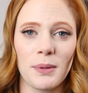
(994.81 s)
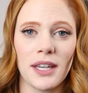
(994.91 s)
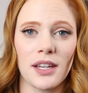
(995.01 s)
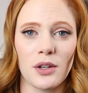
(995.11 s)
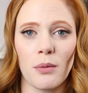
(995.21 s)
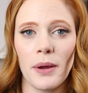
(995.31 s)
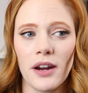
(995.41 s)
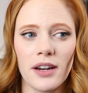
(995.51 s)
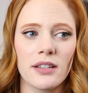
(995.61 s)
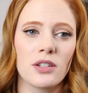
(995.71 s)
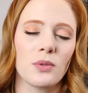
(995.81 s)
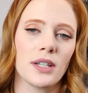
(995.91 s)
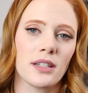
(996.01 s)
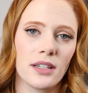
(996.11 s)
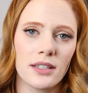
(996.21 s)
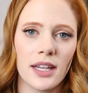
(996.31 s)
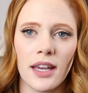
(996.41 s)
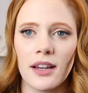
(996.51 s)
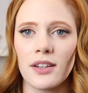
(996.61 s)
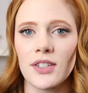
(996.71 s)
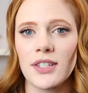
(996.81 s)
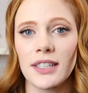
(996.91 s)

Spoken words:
be in your barracks doing details,